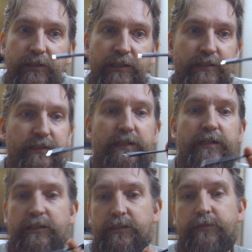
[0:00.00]
is
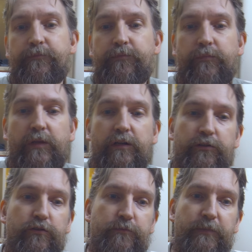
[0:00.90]
a
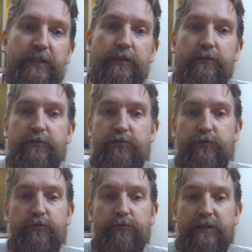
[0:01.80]
USB to
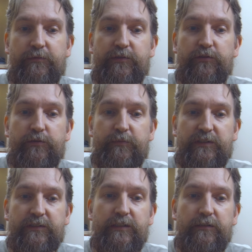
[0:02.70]
2 times
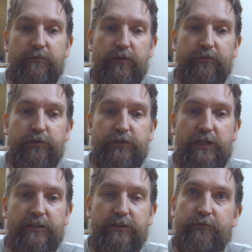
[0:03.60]
USB-C, one for
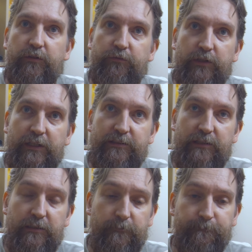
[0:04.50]
charging, one for
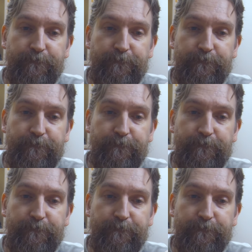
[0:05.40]
headset.